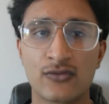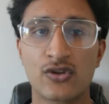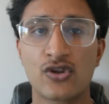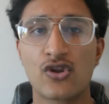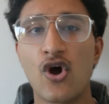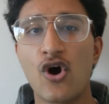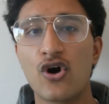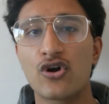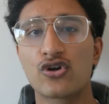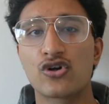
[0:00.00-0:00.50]

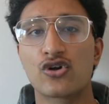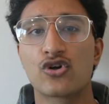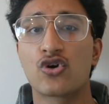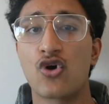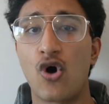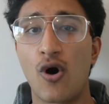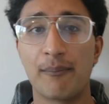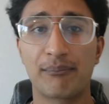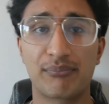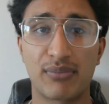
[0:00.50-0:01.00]
not
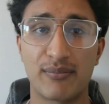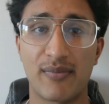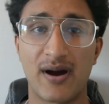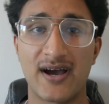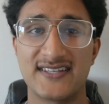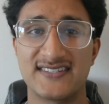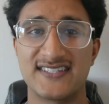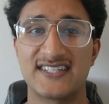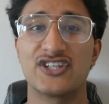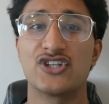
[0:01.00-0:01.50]

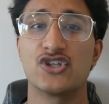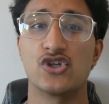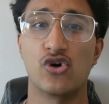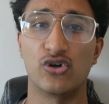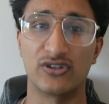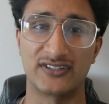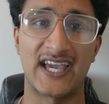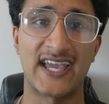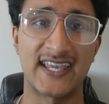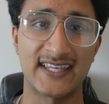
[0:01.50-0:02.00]
compromising your
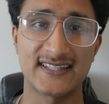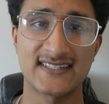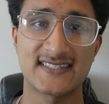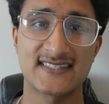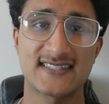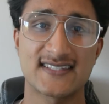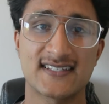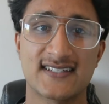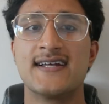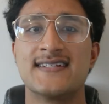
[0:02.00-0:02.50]
gains.